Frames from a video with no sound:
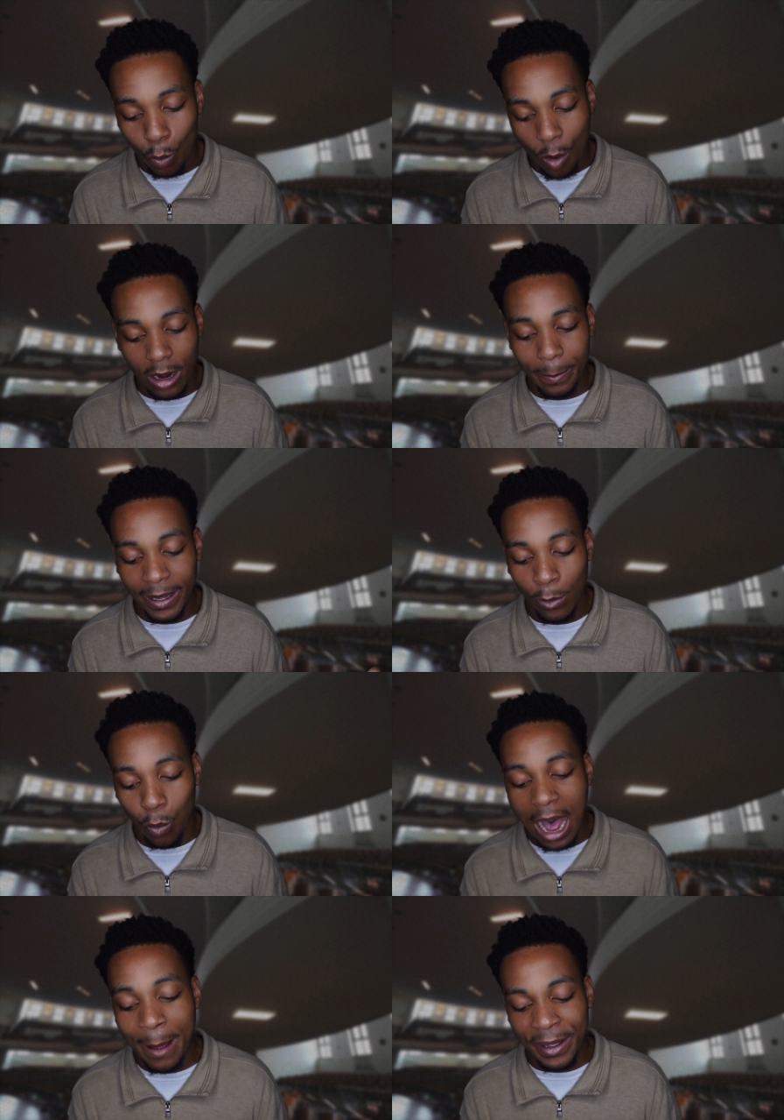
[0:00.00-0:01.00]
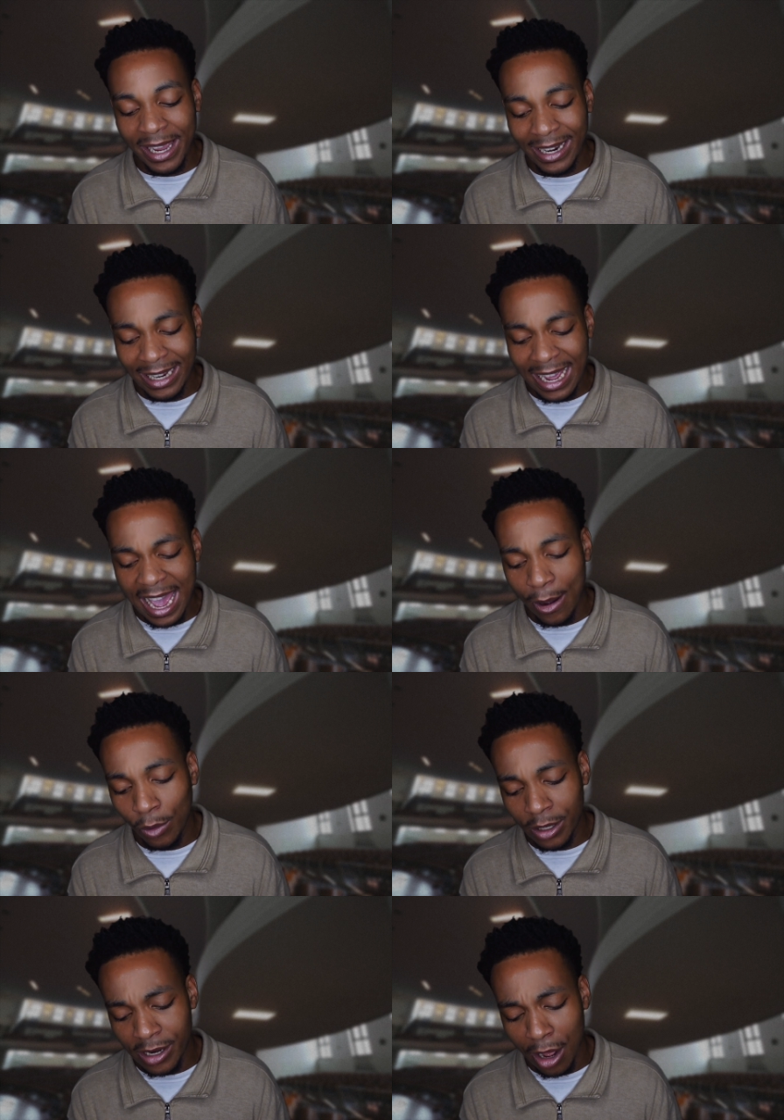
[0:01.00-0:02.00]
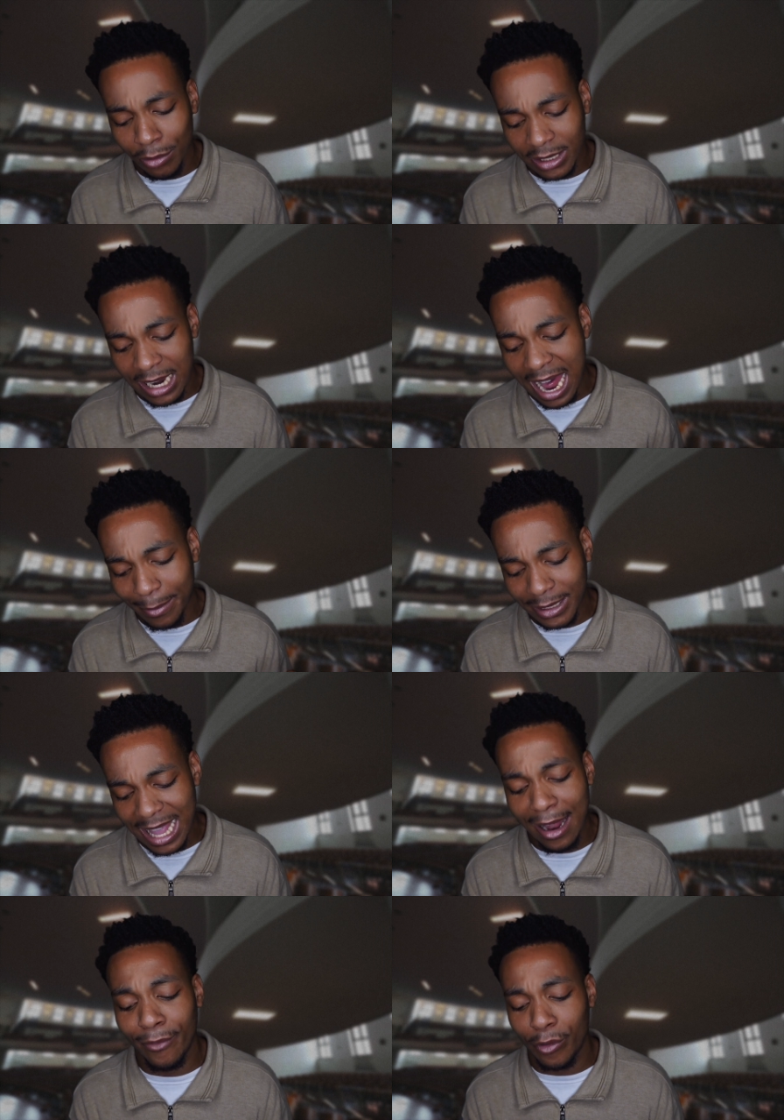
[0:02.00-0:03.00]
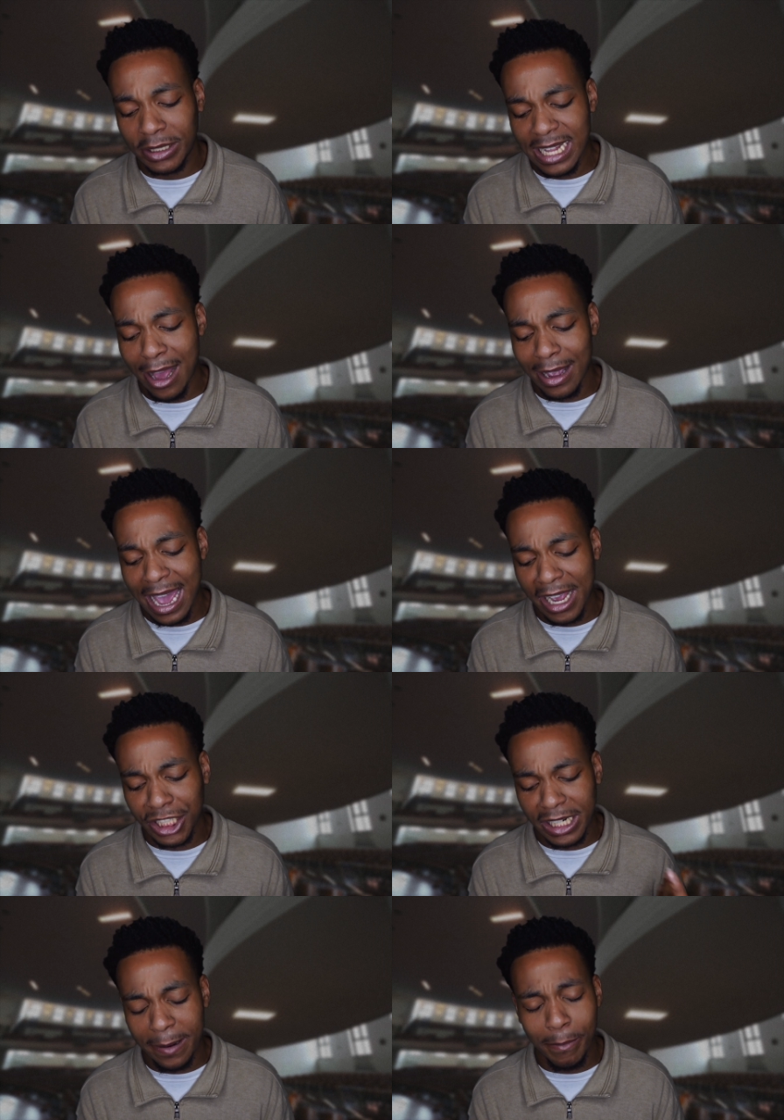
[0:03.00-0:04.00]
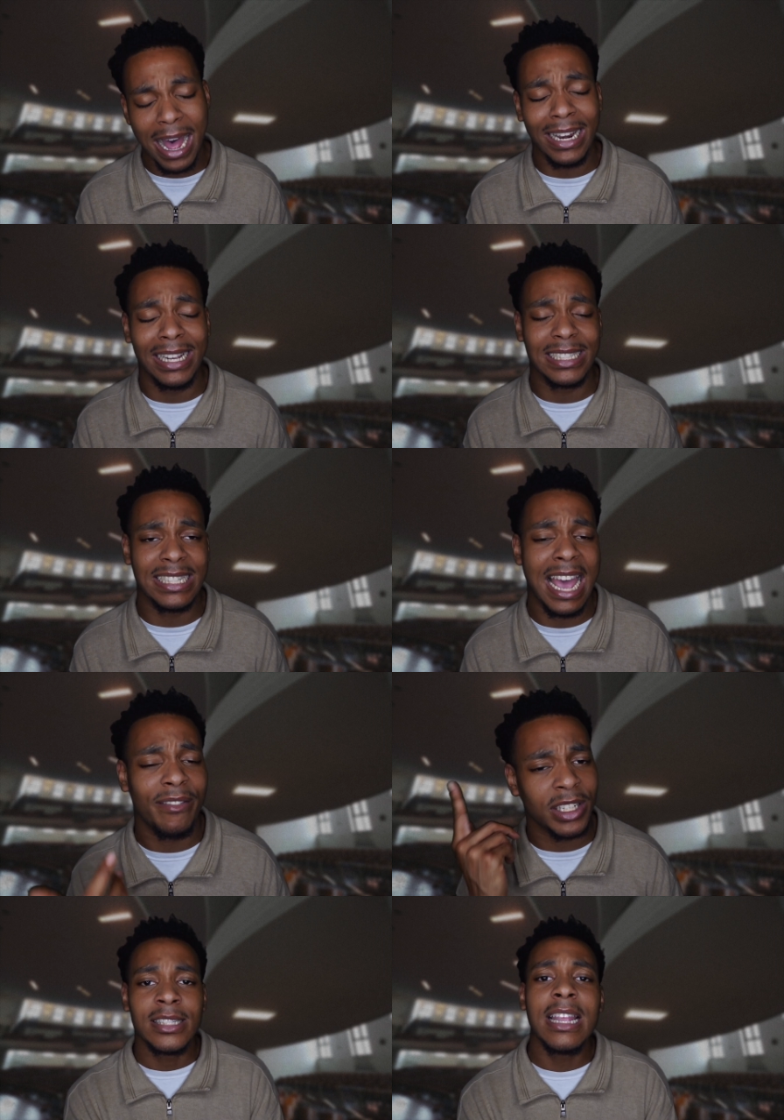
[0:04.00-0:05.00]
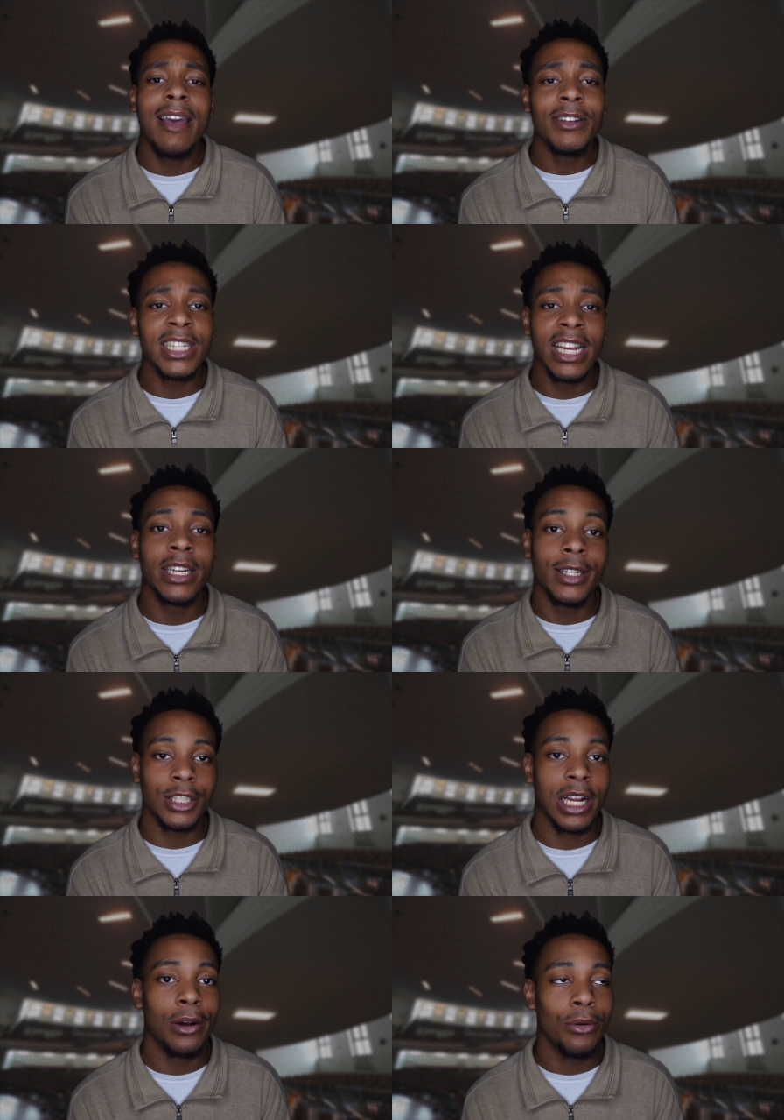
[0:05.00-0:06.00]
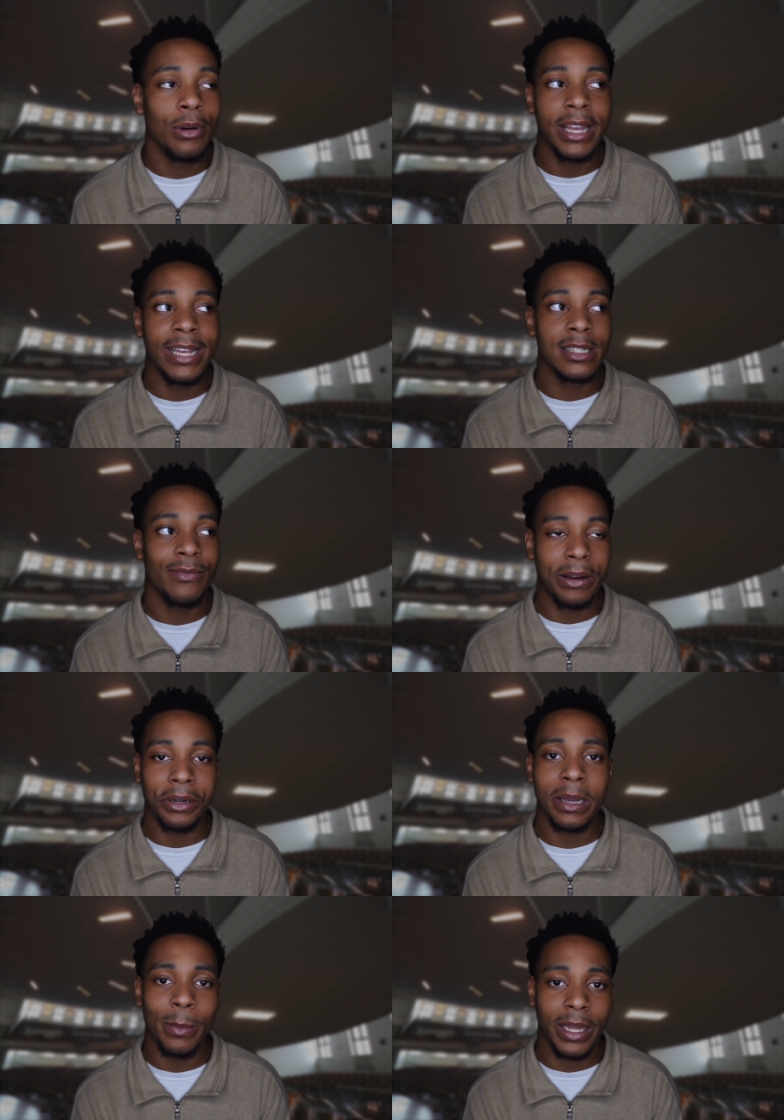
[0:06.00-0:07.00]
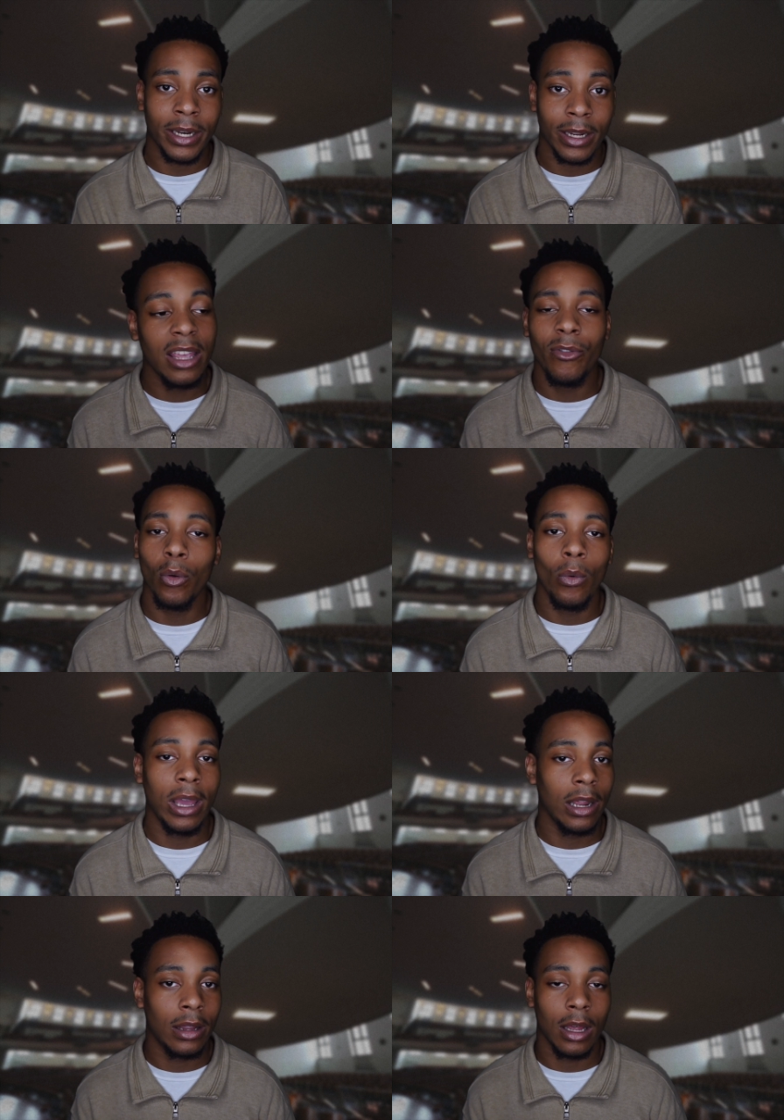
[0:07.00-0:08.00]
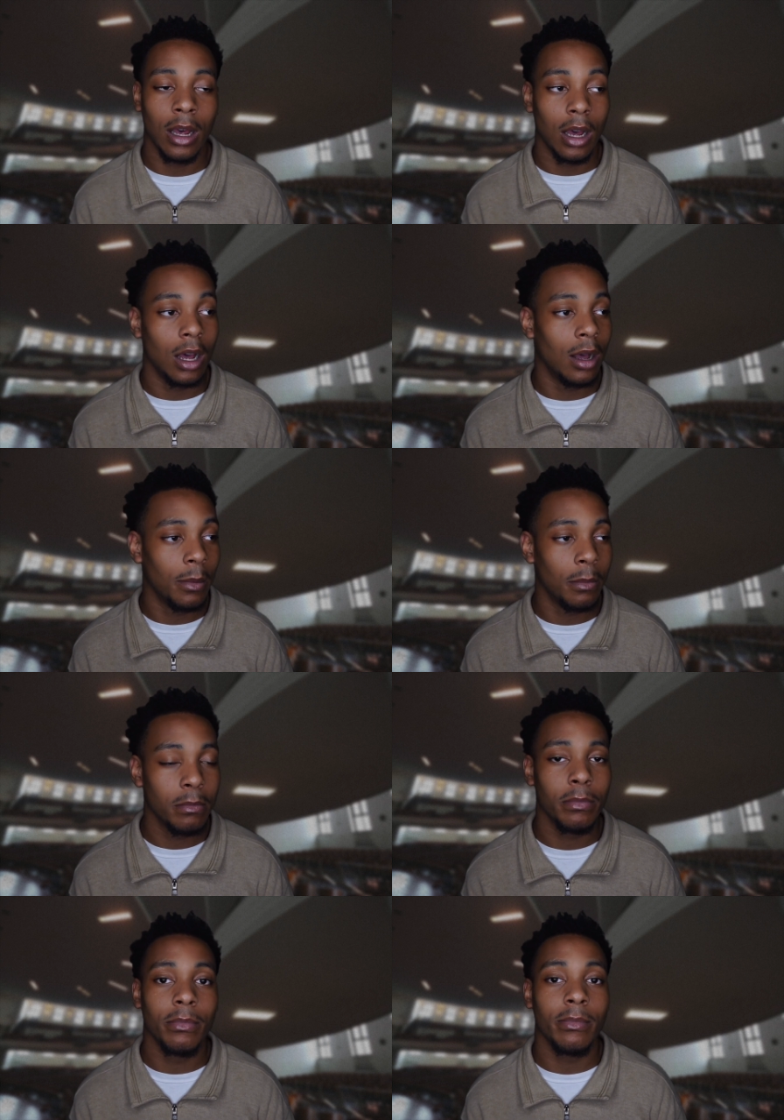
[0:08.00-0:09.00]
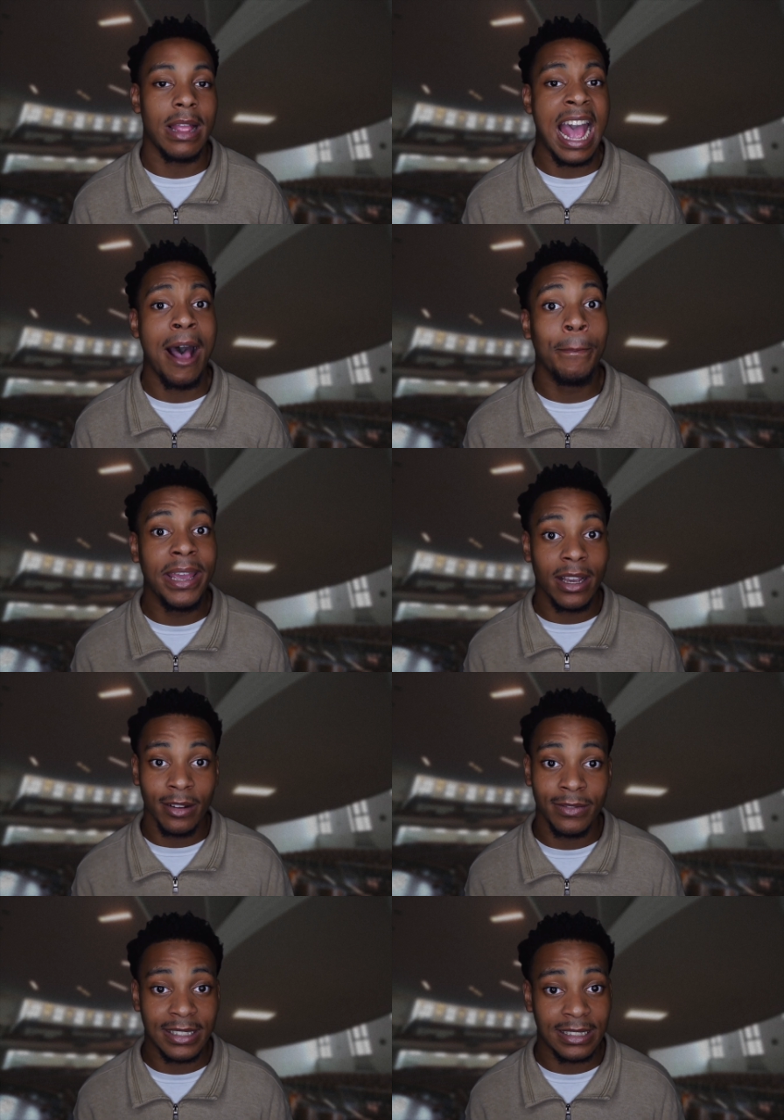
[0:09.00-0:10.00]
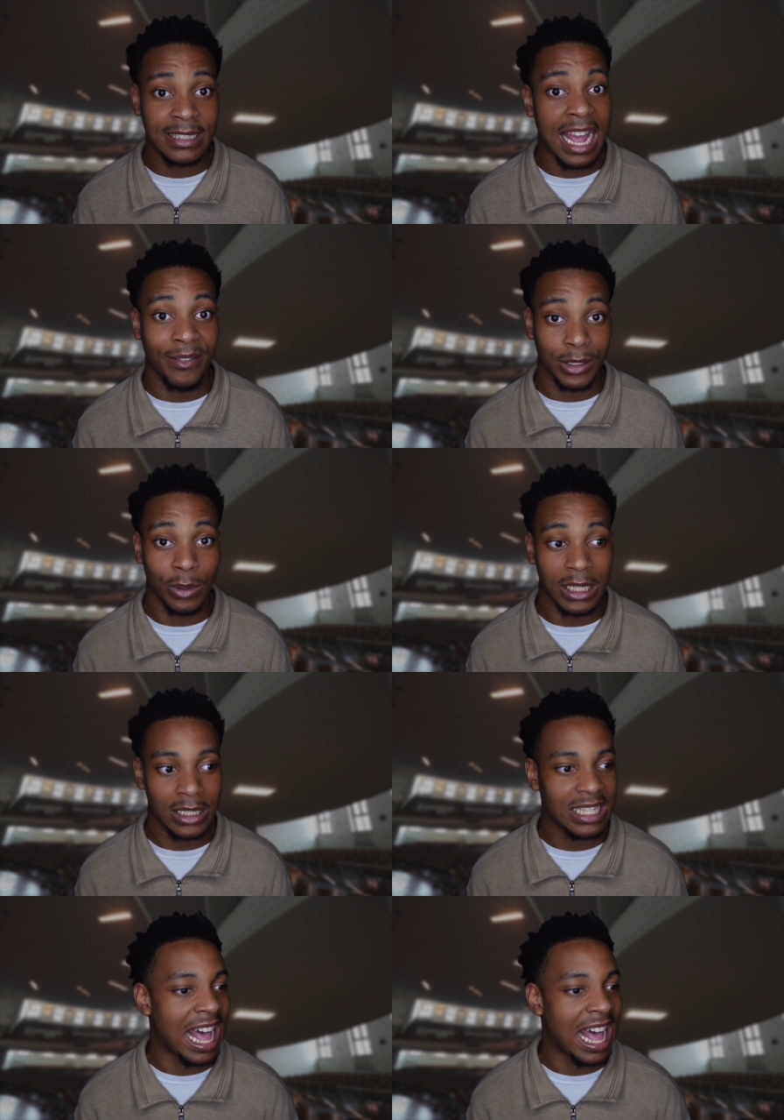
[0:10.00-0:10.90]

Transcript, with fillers: Wanna Be, WAP, NDA, Don't Stop, Styling Freestyle, Cash Shit, Body, and Savage. Savage ending the show is very comedic, even with um, how big of Savage was.